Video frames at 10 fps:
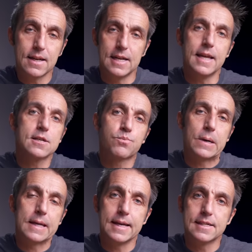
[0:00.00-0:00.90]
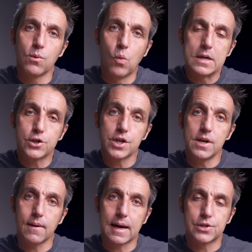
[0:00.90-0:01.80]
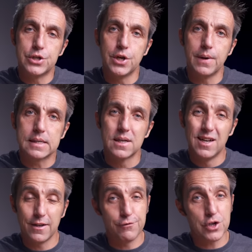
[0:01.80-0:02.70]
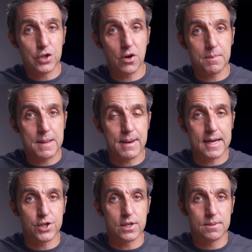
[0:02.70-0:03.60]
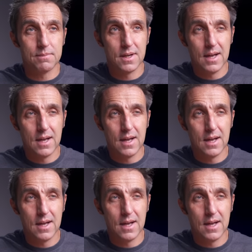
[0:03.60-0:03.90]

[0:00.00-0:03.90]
It is pretty easy once you know how to do it. You've just got to be patient.